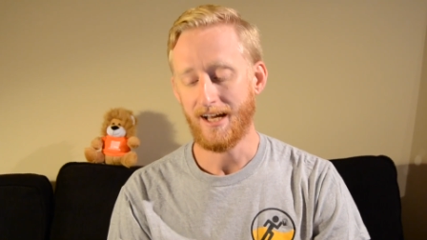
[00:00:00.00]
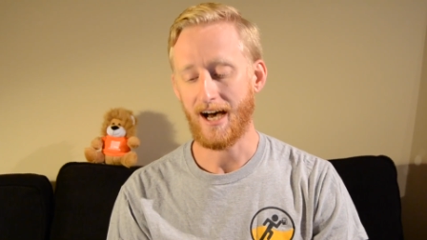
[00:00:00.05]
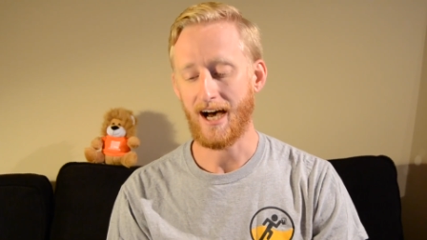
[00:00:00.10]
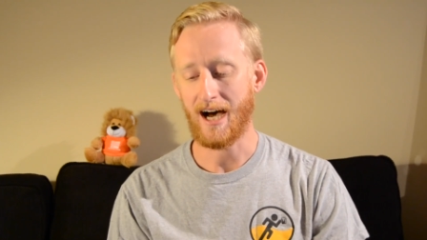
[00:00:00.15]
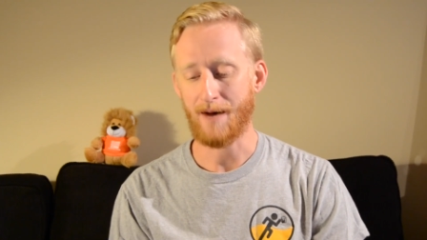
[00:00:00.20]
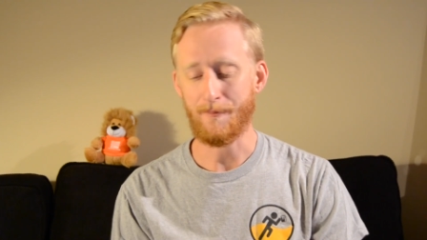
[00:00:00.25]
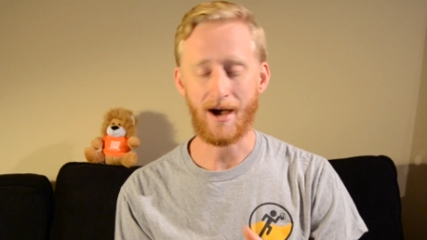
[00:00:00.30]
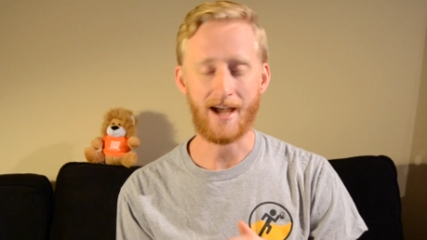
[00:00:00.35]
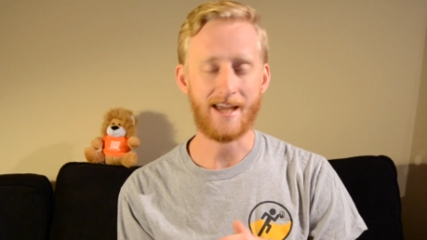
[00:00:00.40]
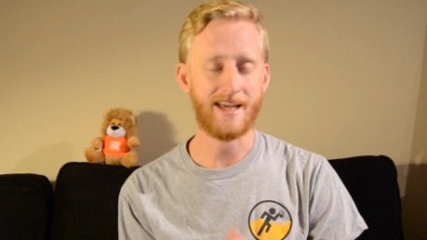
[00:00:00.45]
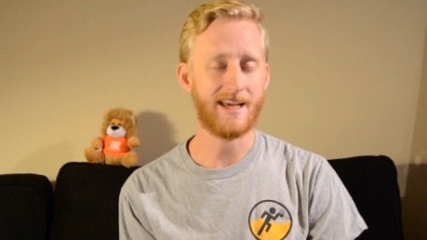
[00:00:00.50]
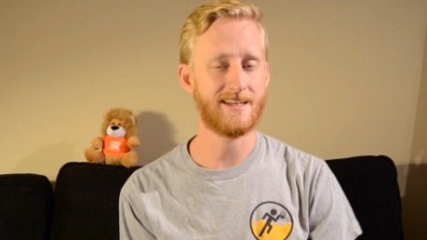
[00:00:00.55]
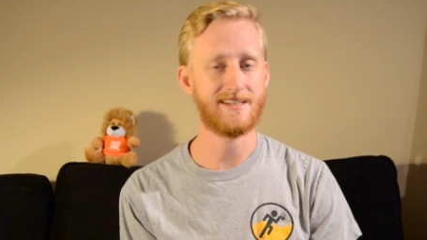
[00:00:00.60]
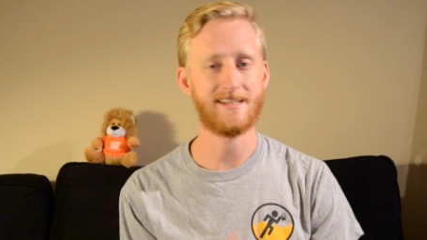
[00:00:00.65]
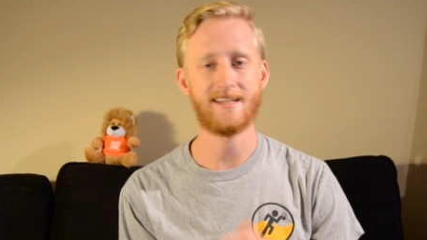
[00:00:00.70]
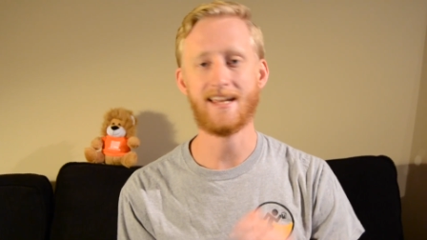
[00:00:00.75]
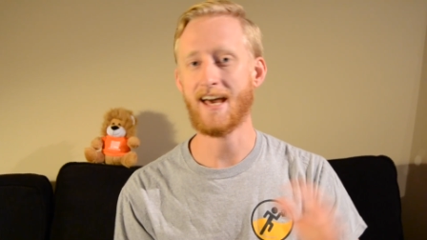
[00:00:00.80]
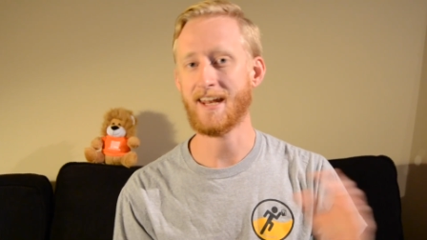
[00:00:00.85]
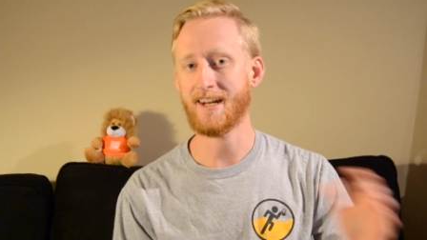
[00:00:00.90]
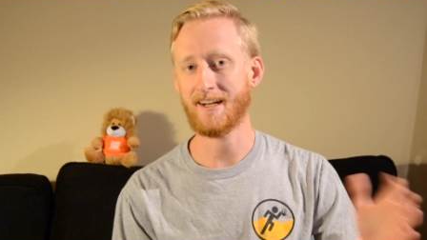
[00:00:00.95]
Um, I
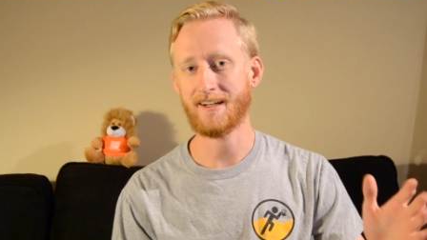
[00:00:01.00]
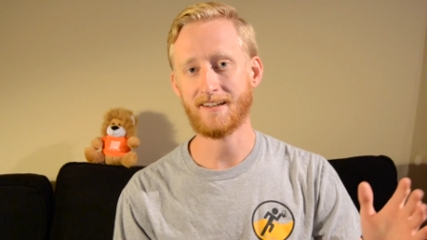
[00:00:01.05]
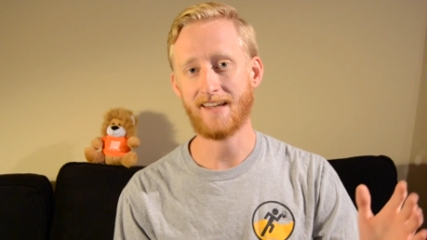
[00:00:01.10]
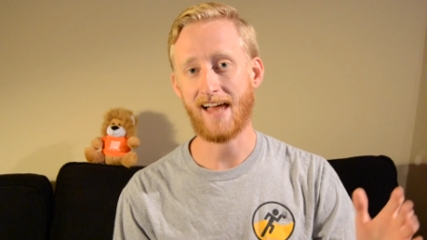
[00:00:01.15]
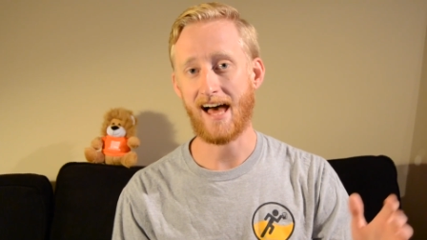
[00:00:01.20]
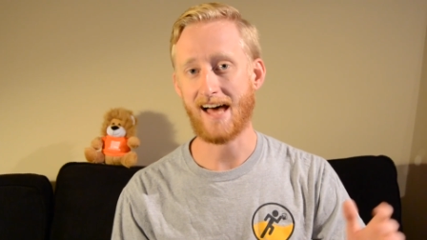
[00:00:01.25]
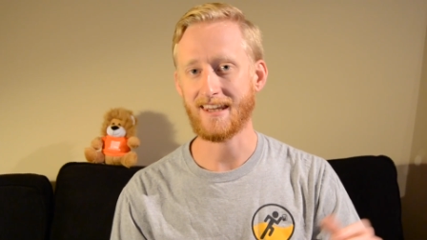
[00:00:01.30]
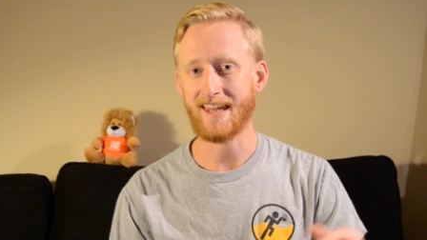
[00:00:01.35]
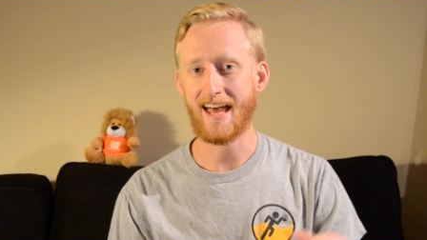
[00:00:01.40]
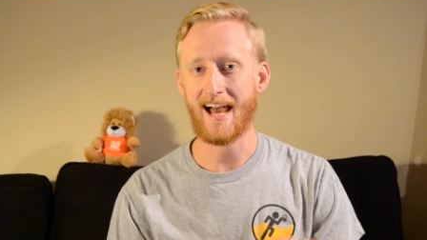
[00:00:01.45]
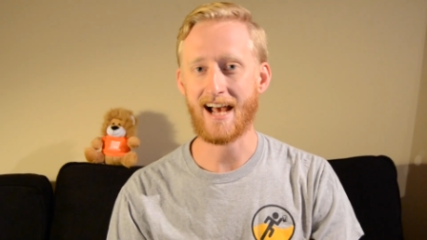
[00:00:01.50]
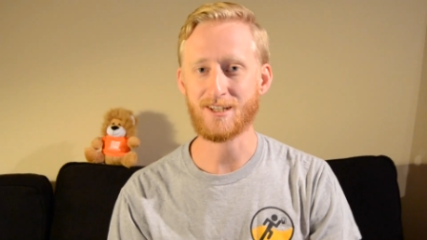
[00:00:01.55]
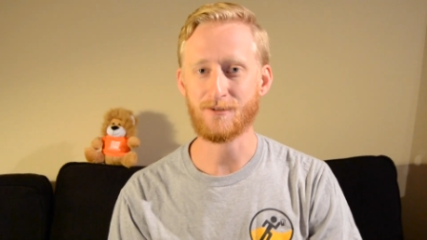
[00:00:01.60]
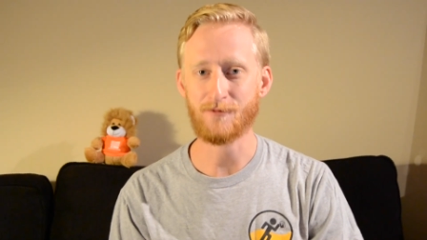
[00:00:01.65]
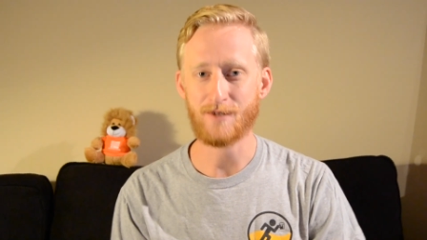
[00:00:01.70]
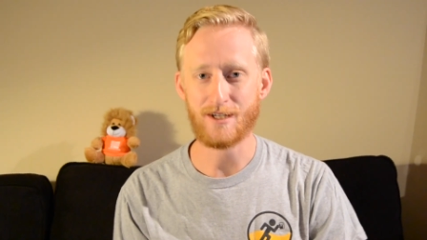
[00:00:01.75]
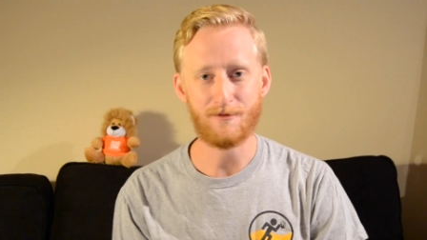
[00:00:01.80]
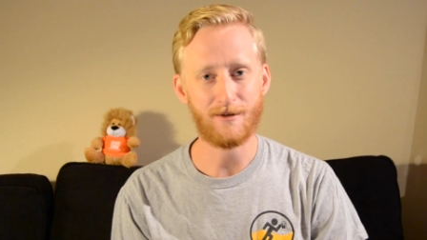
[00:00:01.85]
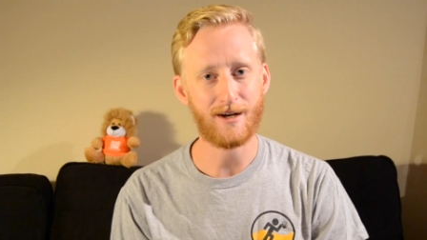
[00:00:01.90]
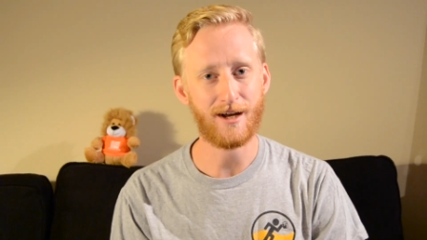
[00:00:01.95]
hinted at it a lot last
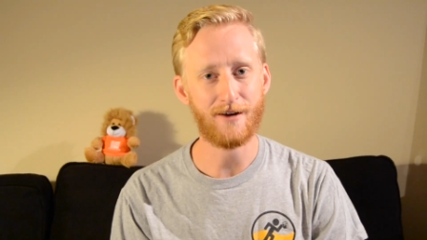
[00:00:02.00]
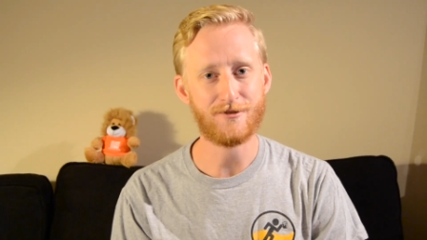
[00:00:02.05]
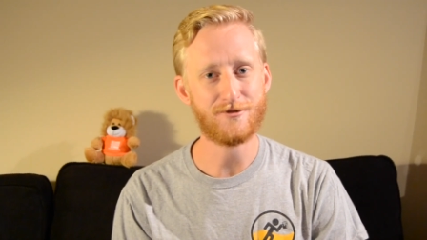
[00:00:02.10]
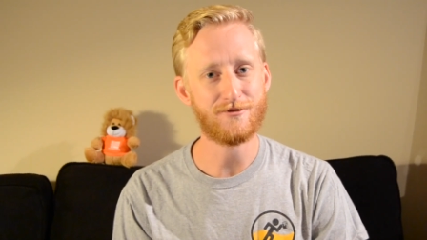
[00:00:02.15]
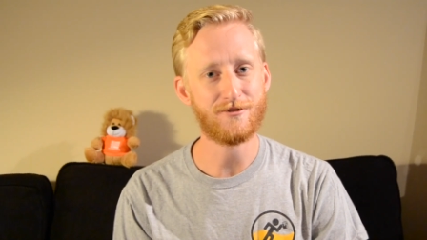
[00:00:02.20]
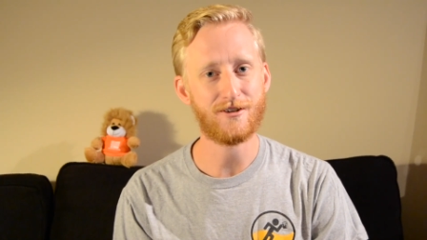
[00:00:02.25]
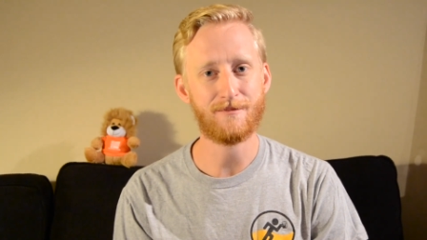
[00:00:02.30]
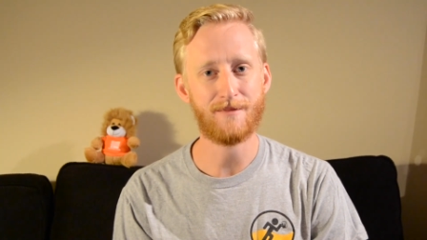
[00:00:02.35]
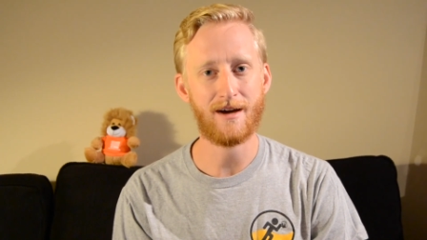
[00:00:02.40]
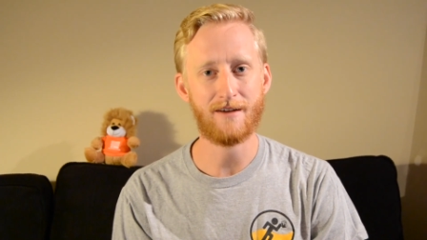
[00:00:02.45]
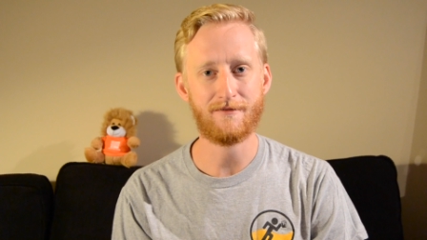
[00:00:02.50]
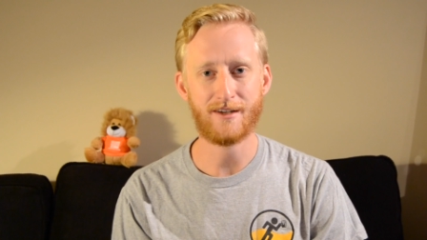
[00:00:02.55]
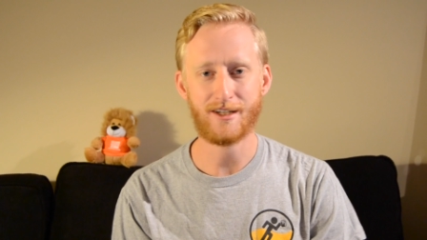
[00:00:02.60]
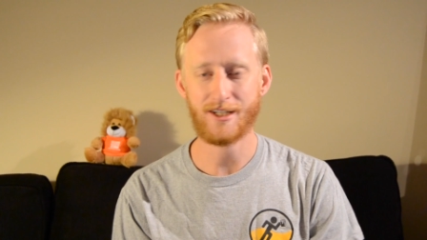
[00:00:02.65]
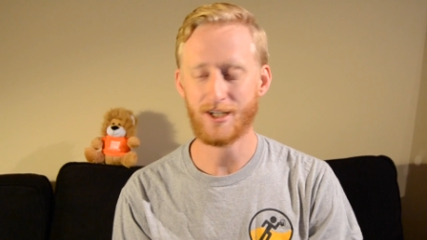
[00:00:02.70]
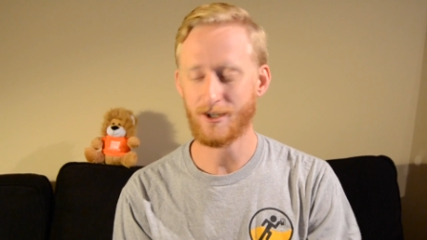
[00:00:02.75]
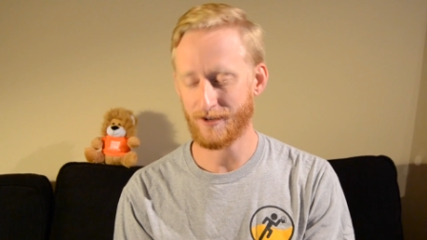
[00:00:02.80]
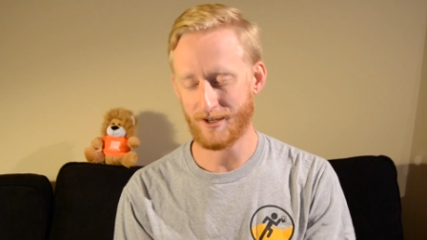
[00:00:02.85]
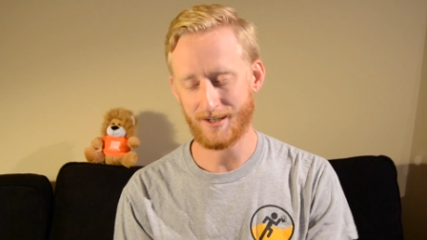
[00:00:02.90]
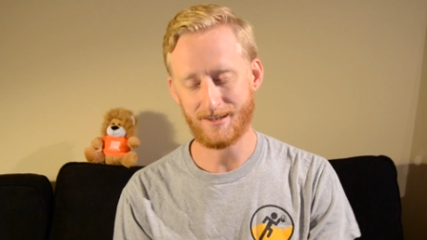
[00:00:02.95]
week when I was doing my
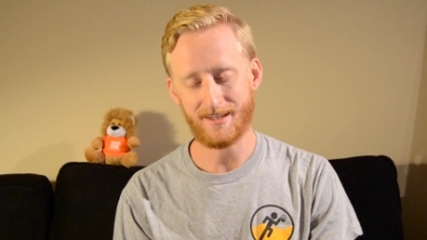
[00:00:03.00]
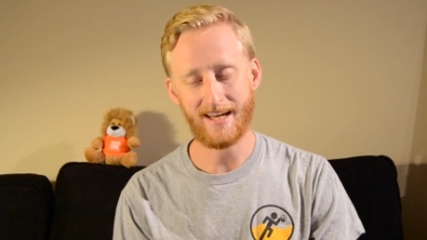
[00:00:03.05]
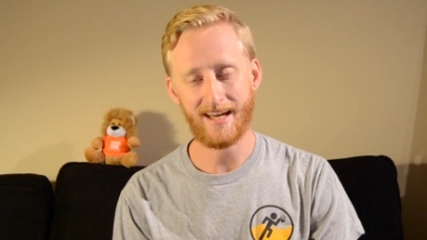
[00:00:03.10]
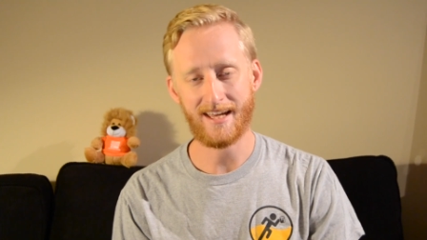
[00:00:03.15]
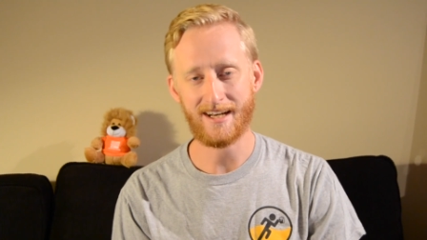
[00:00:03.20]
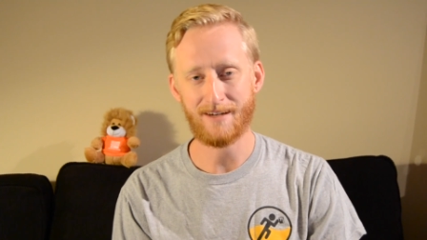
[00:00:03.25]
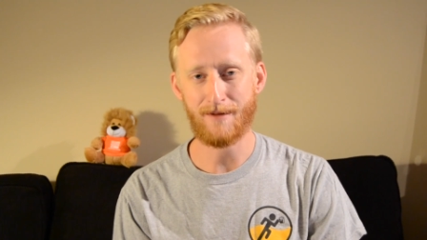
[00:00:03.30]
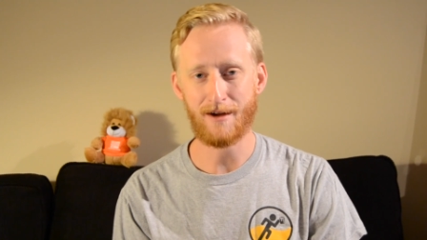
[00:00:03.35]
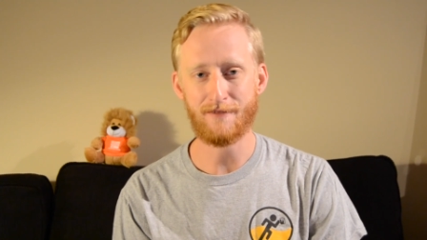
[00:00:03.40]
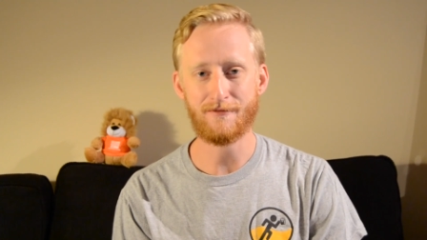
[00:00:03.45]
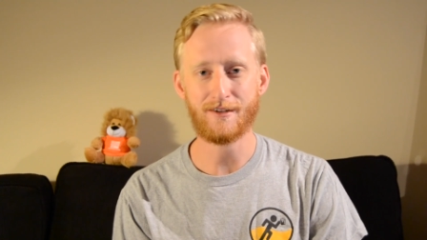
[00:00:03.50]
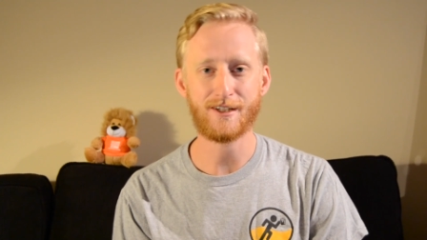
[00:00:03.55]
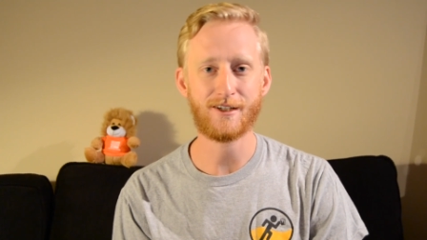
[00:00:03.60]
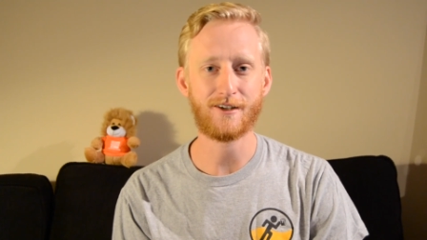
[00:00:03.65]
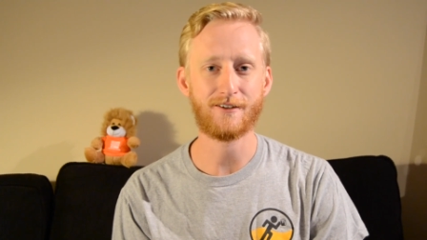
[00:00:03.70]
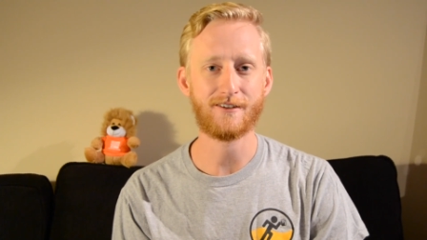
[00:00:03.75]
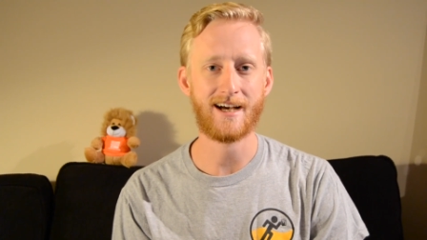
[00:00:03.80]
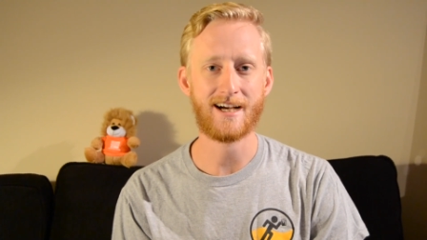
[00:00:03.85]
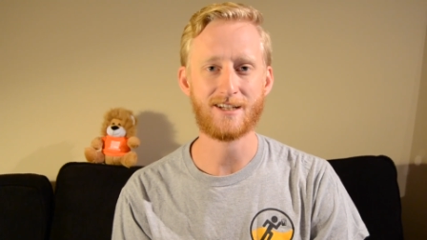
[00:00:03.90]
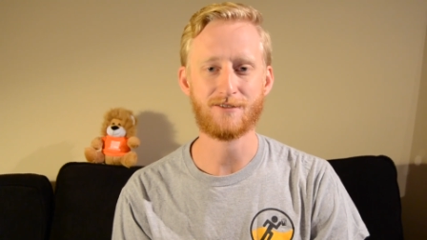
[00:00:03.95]
video or at the end of my
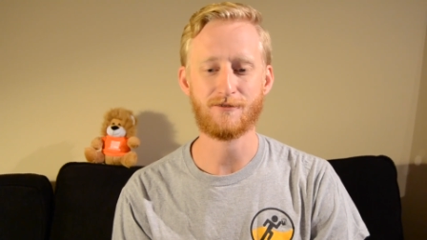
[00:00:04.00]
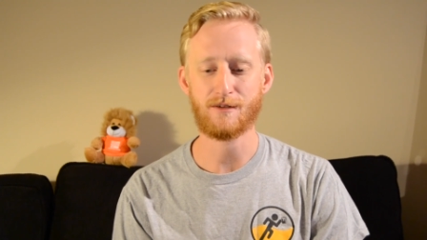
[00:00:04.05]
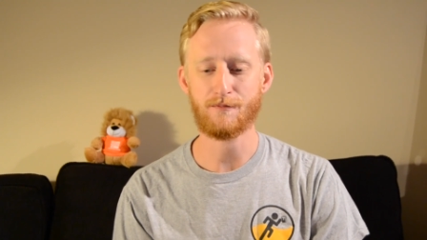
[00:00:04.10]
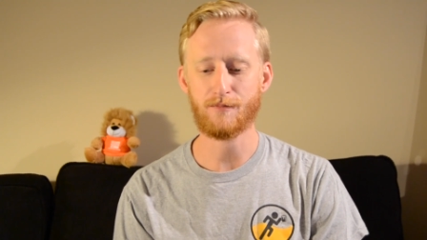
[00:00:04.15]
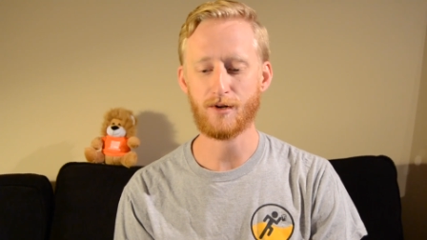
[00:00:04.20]
video last week,